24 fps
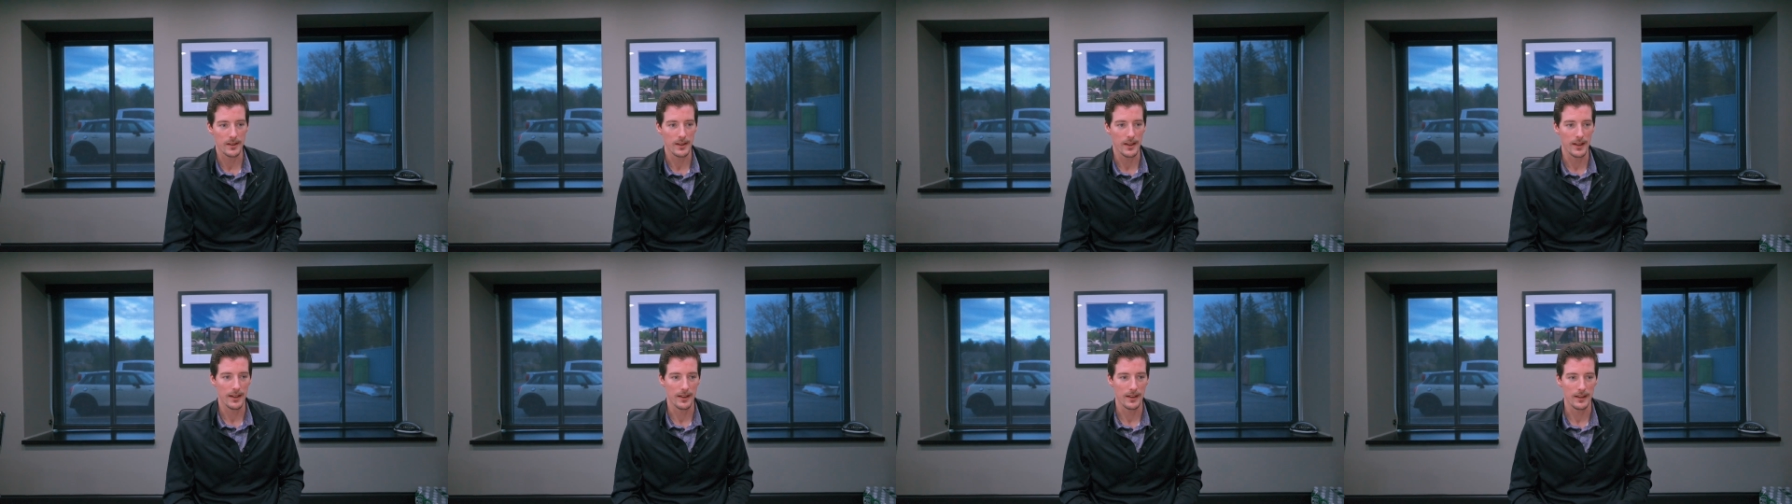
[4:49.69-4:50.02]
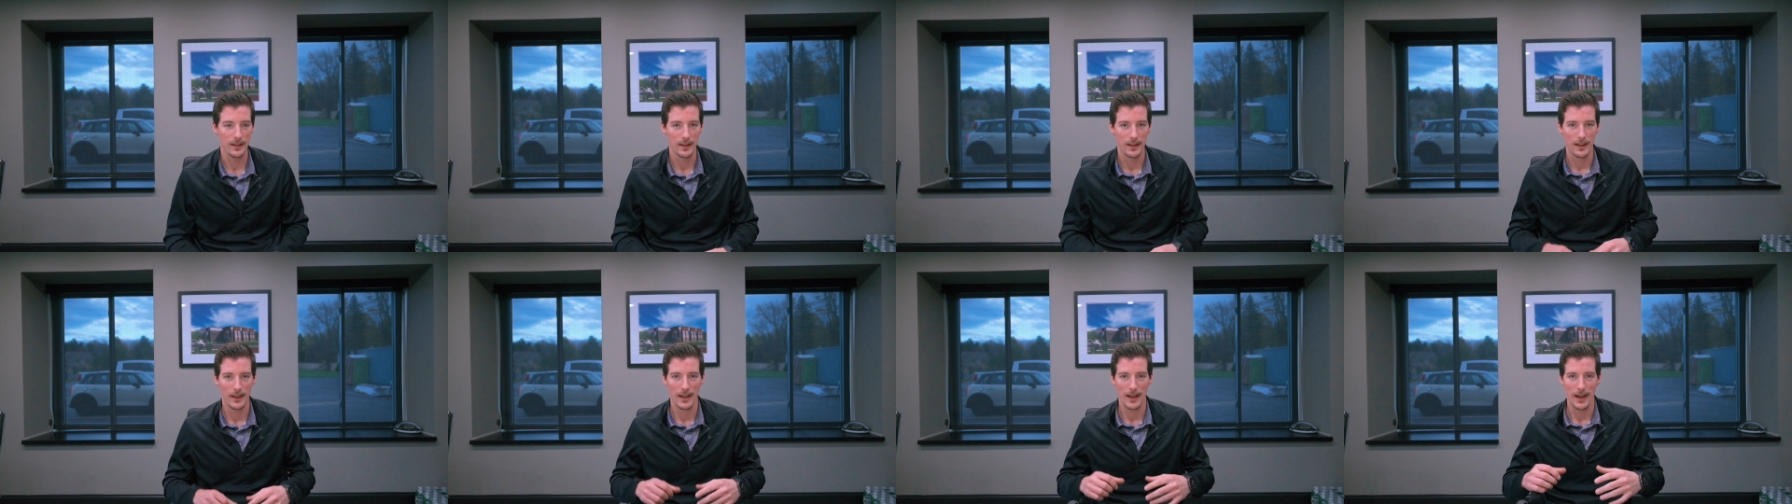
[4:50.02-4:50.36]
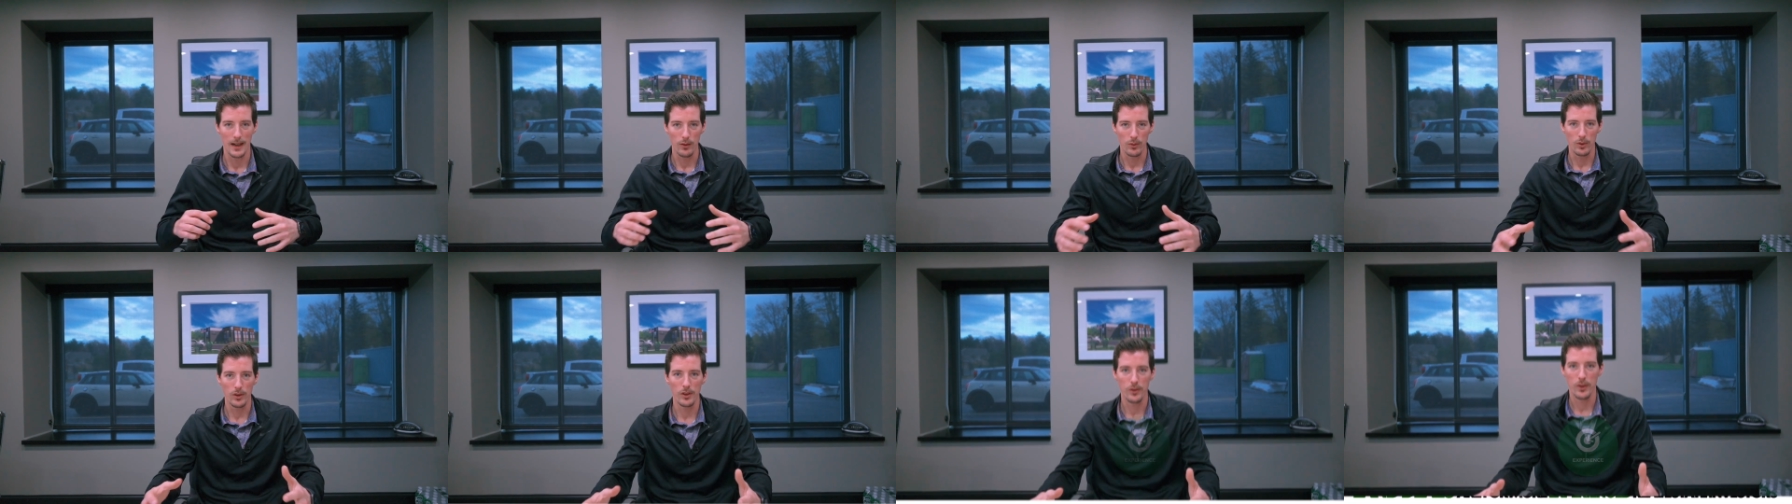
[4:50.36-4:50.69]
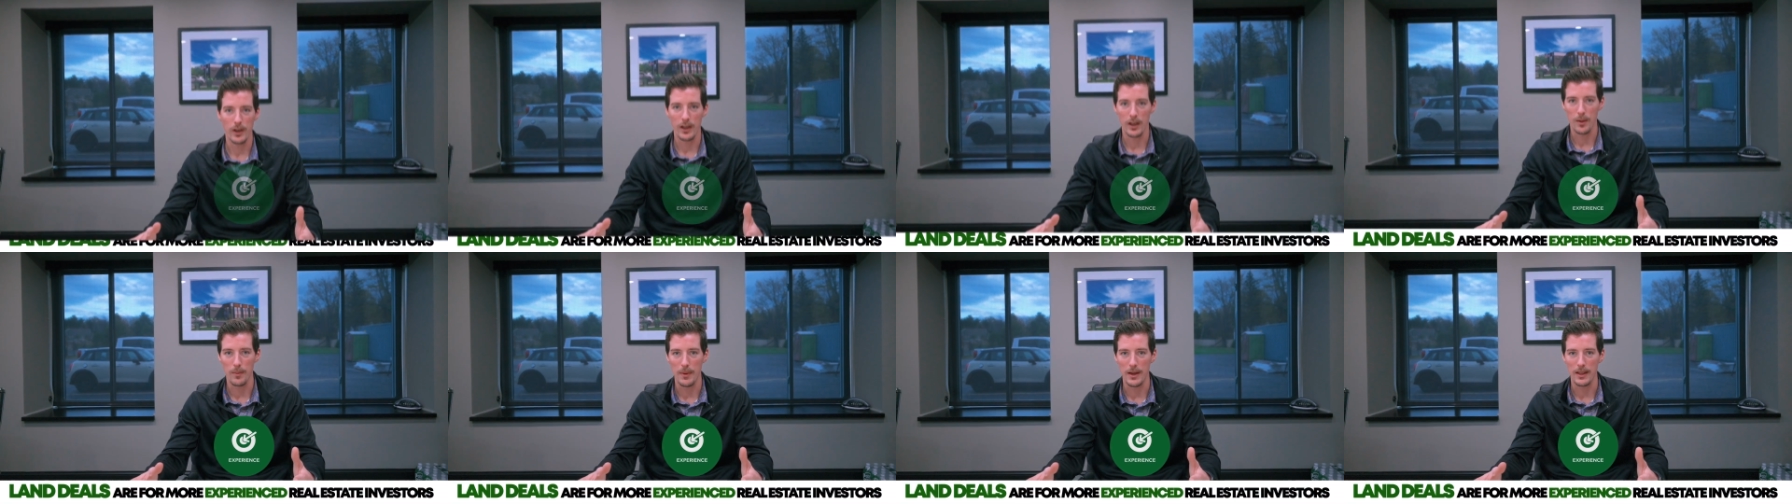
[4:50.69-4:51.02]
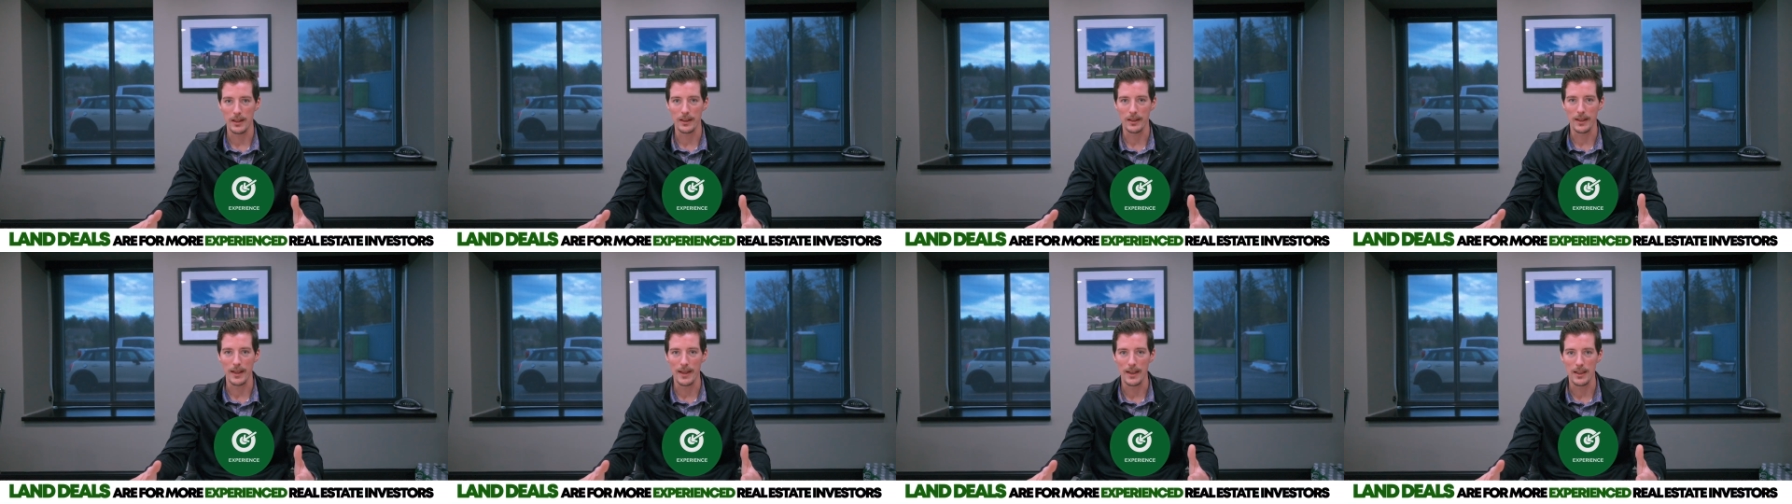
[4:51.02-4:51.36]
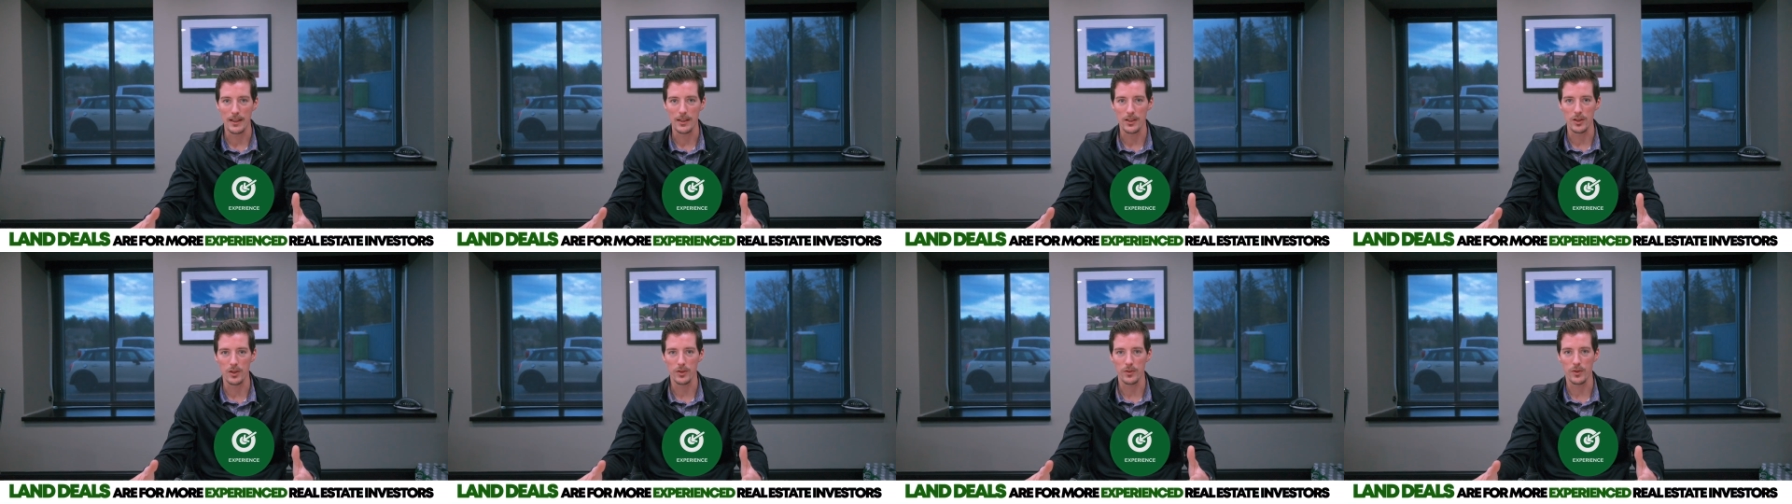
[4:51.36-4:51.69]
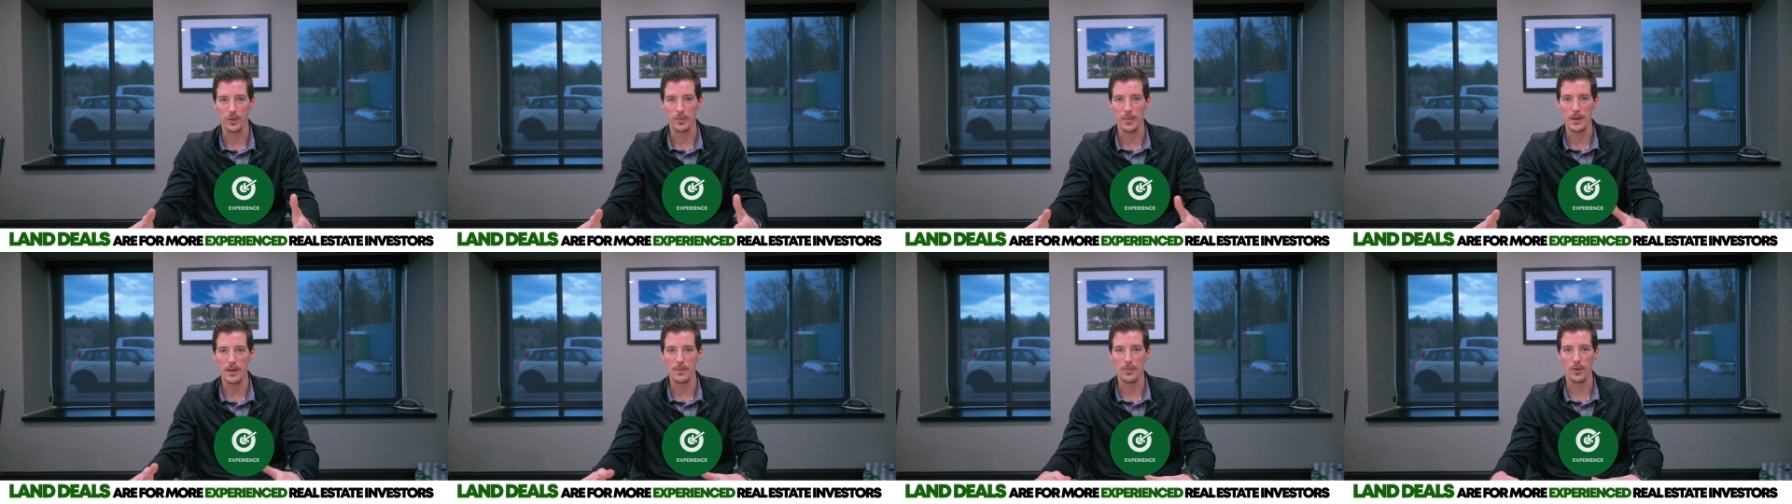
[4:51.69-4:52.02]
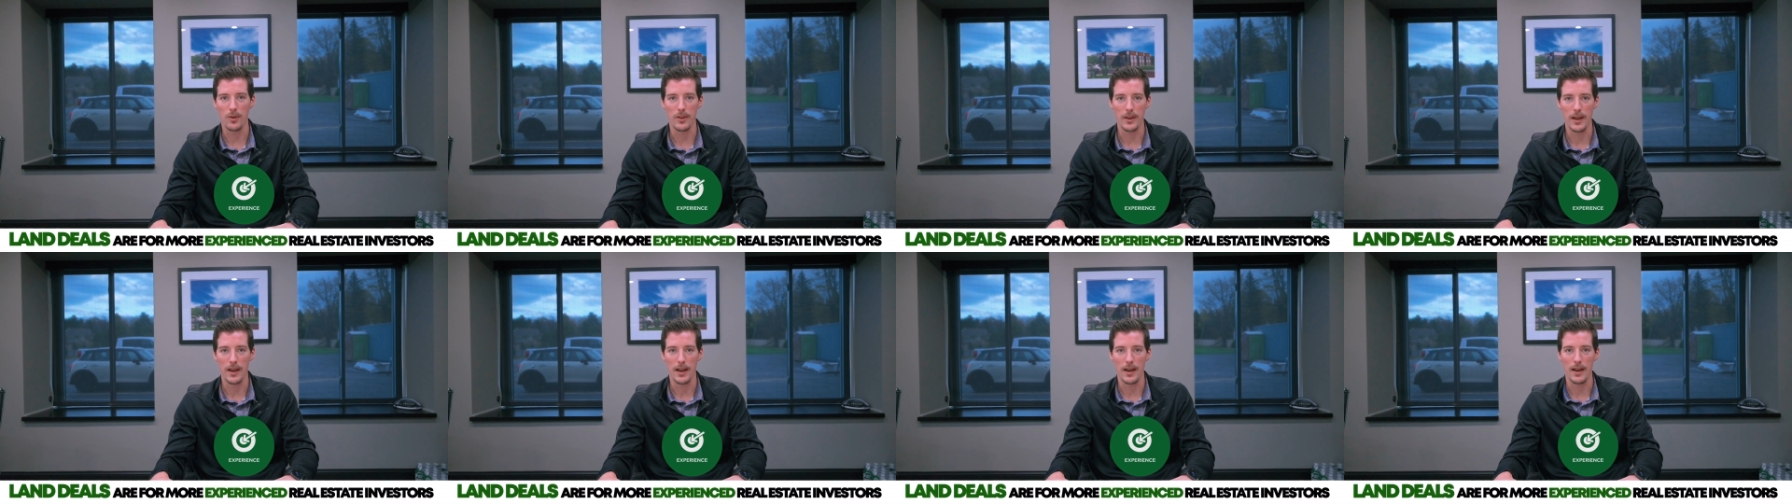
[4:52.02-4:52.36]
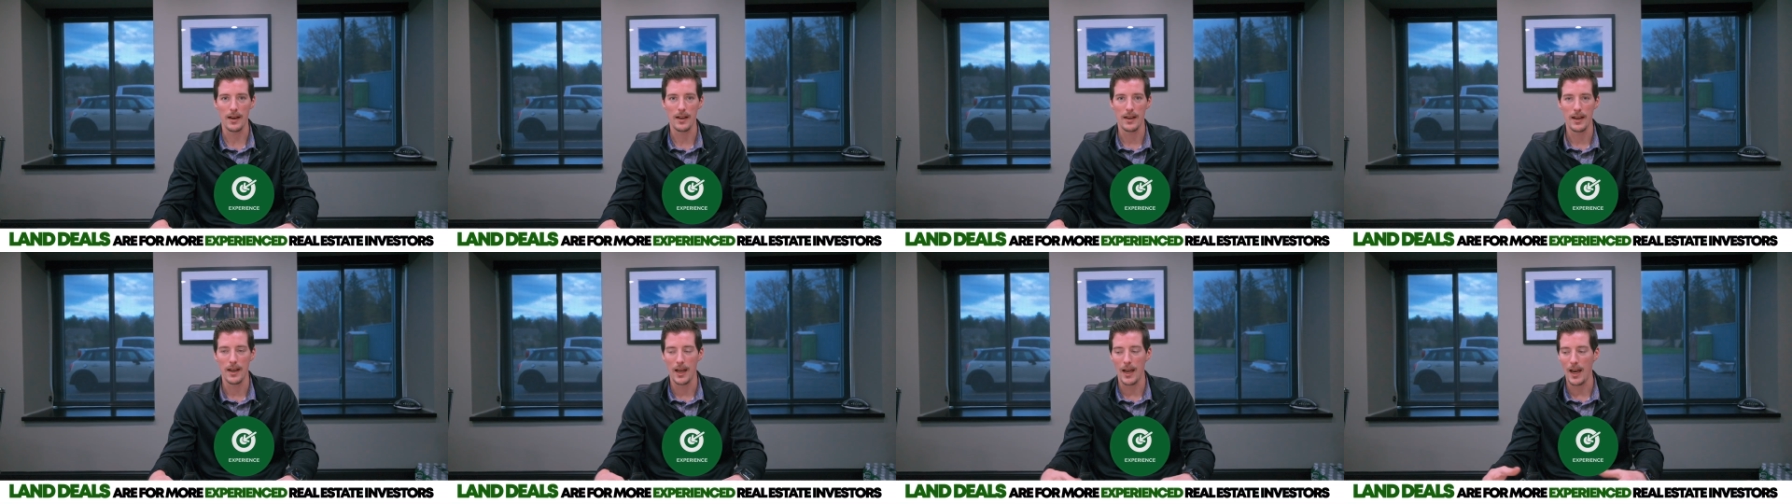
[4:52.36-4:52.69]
And I really recommend land deals for people that